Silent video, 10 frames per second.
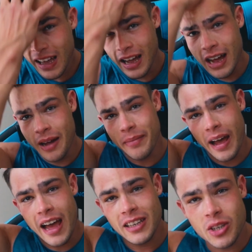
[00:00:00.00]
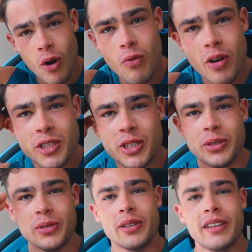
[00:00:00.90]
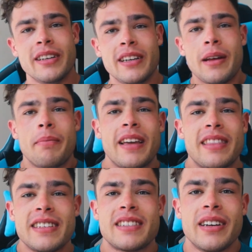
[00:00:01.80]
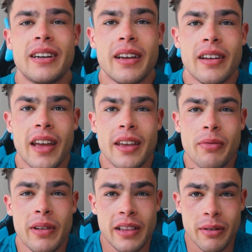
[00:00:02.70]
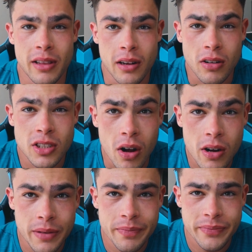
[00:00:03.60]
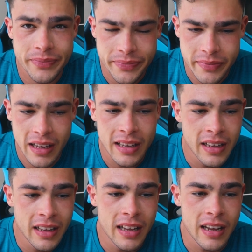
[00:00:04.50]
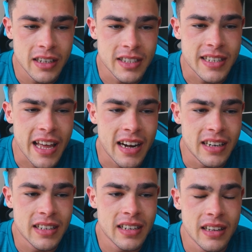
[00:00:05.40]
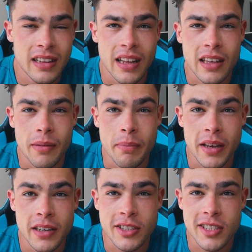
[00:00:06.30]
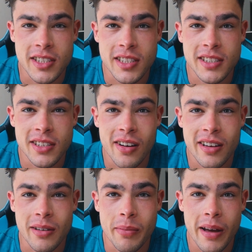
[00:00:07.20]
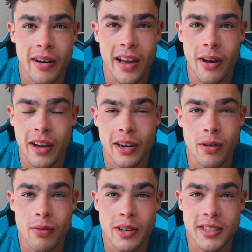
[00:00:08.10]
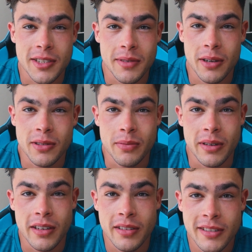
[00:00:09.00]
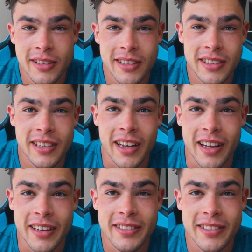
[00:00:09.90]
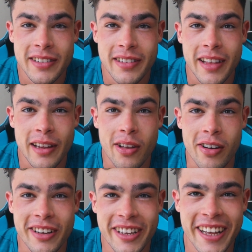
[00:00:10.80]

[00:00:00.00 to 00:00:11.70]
I don't want to make this a really long talk. I just added like a minute just talking about how I don't want this video to be that long.